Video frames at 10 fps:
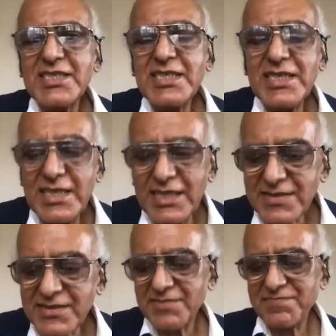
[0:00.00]
is
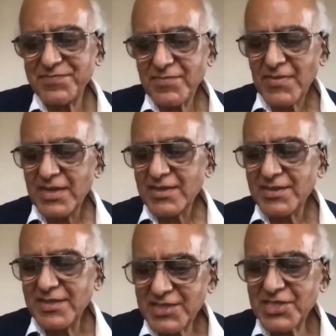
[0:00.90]

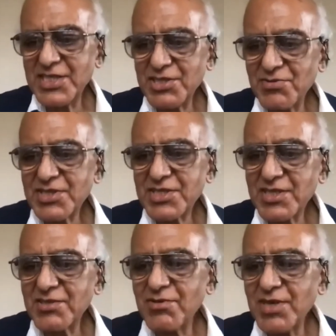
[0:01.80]
this
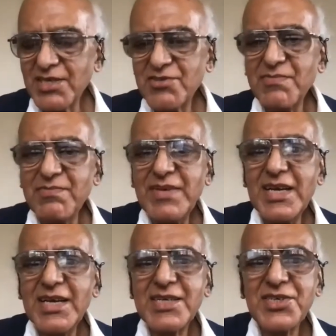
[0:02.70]
situation going to
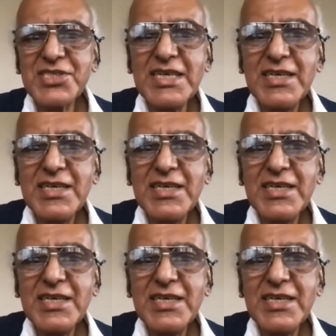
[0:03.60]
make us